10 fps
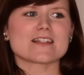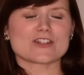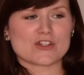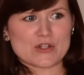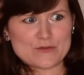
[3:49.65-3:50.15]

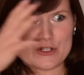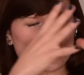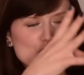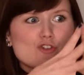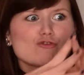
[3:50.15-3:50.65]
It's just sort of
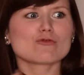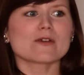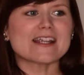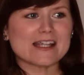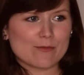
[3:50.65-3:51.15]

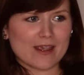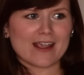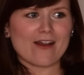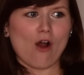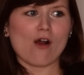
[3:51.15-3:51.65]

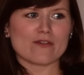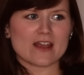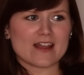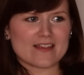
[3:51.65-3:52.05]
streaming off it.